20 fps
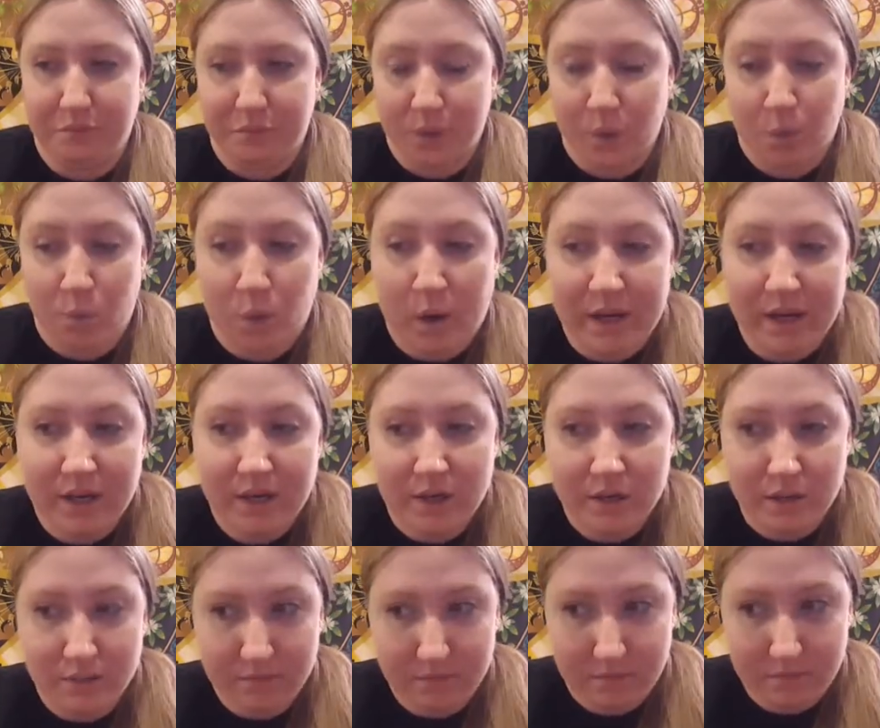
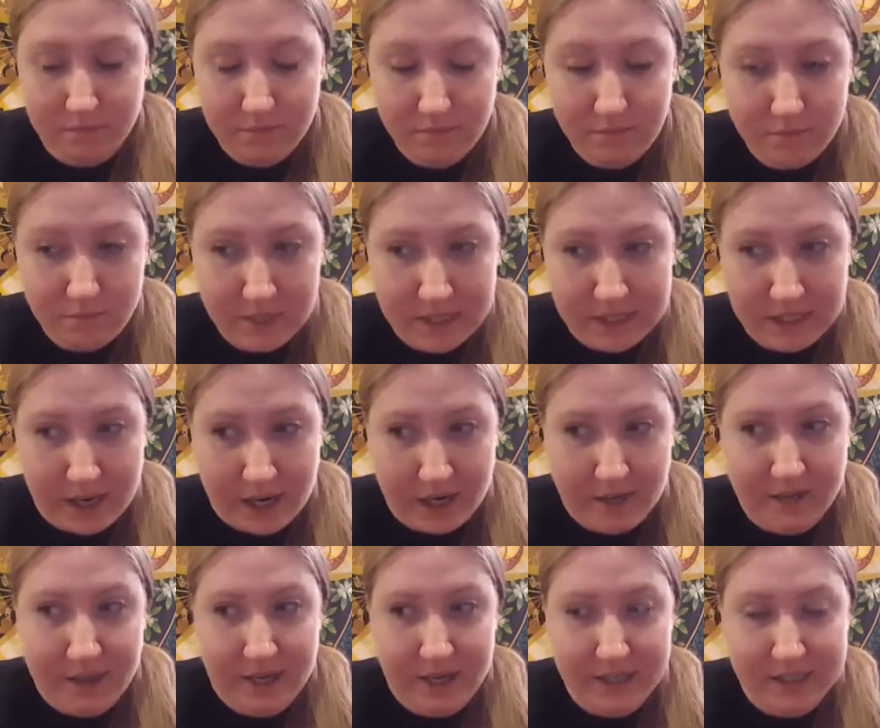One deck
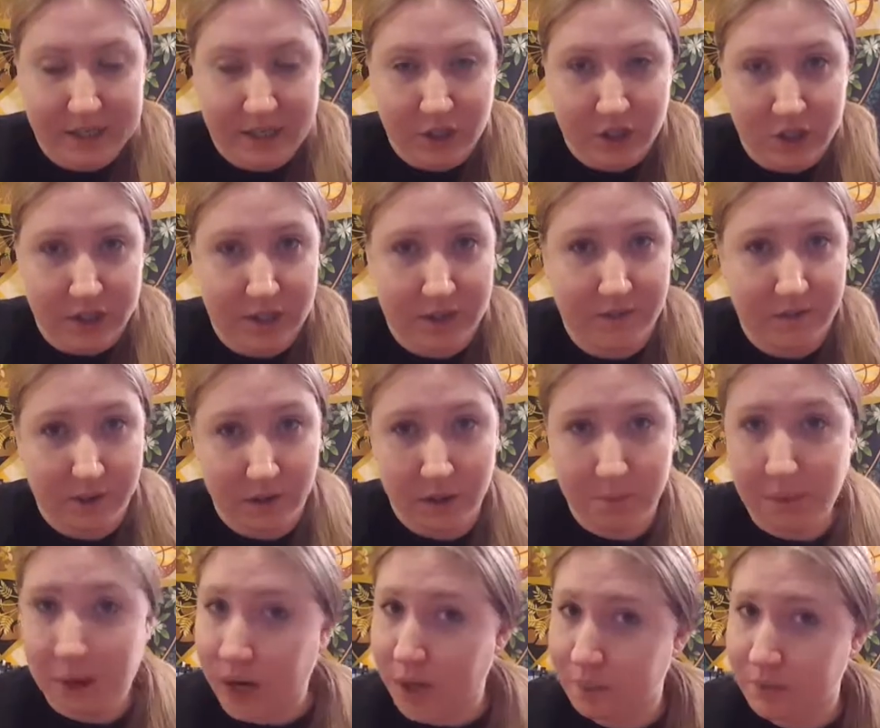that is actually very
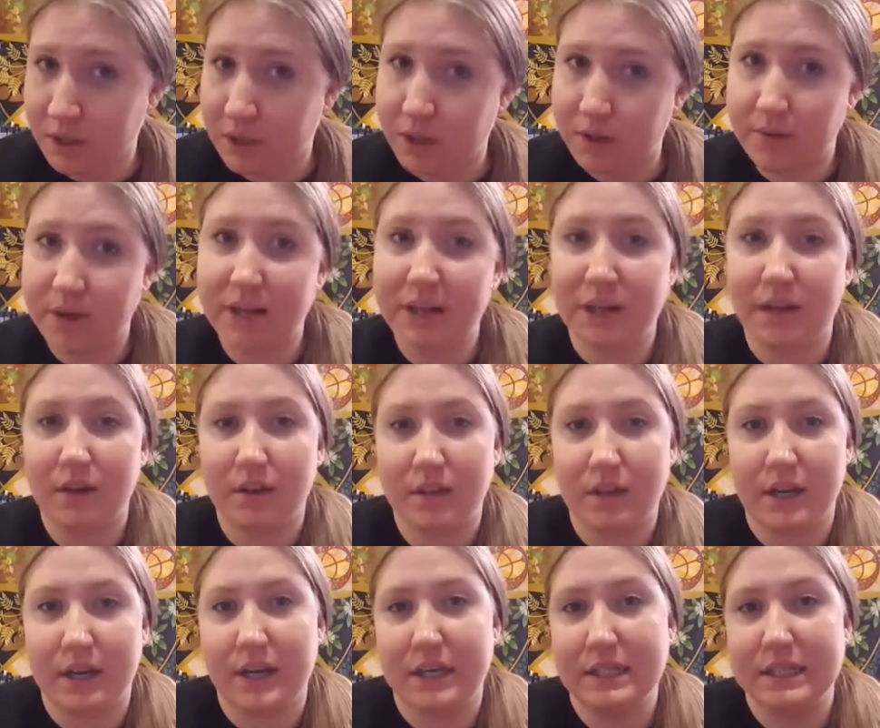popular right now
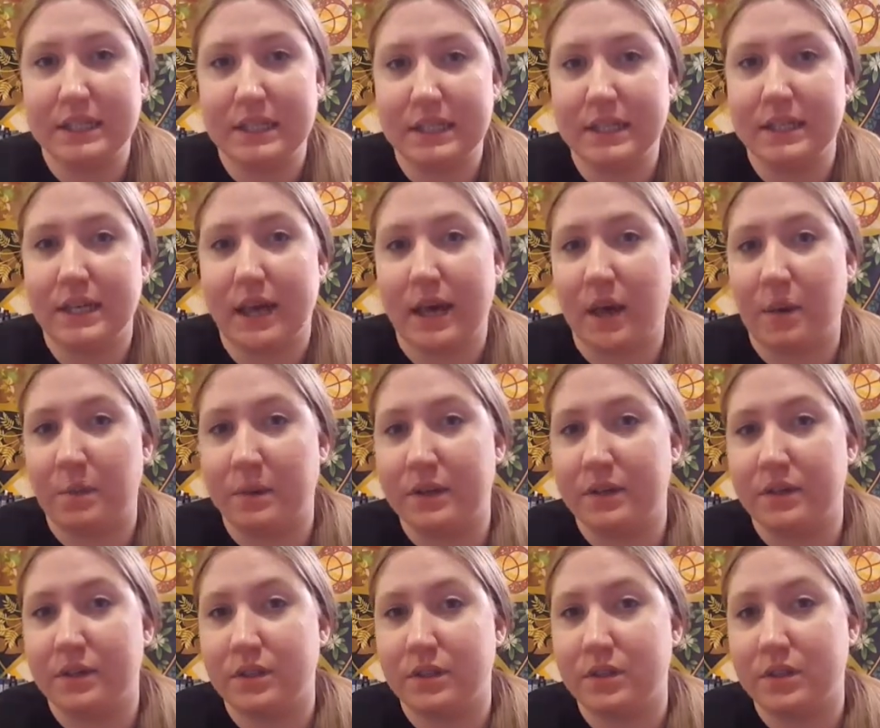that I did
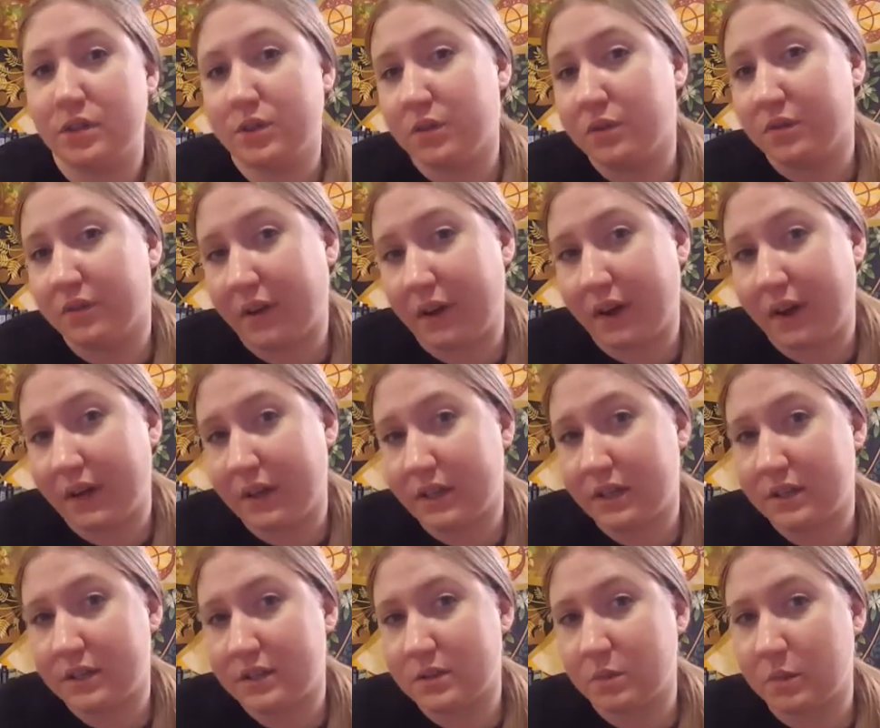happen to
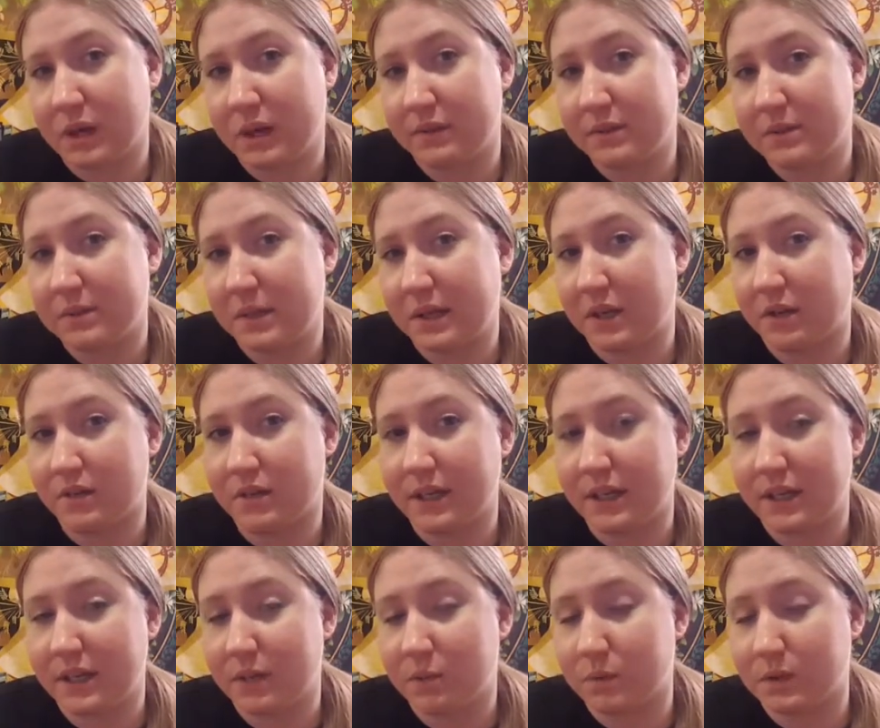find when it was being
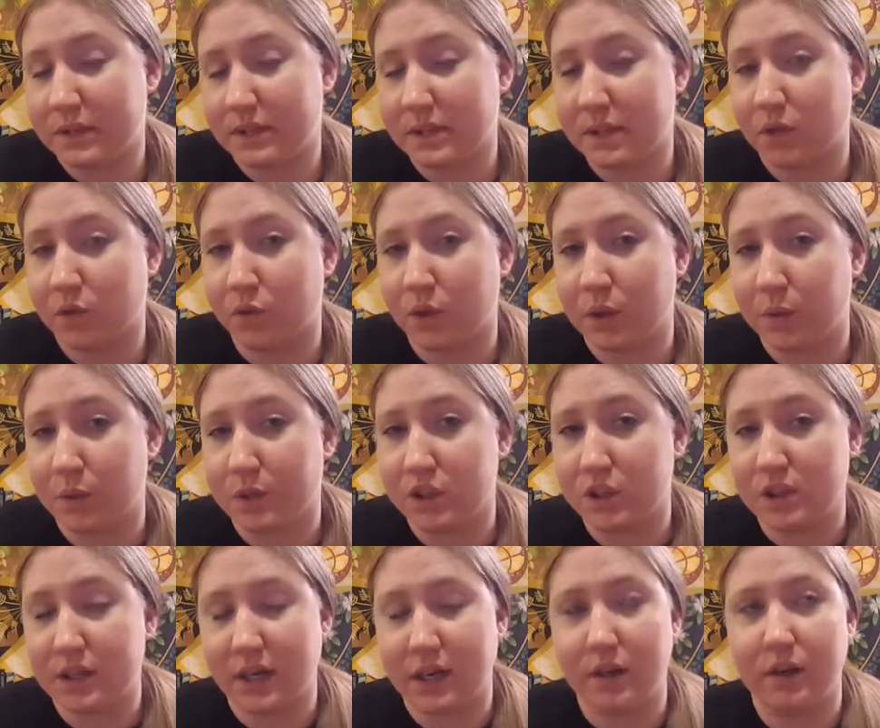created was the
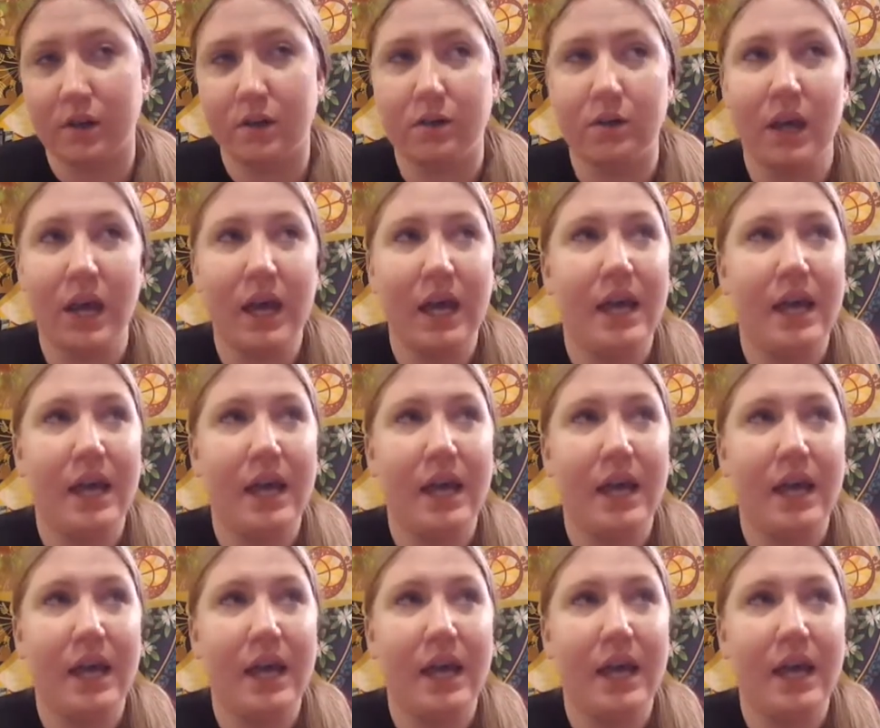Greenwich Tarot.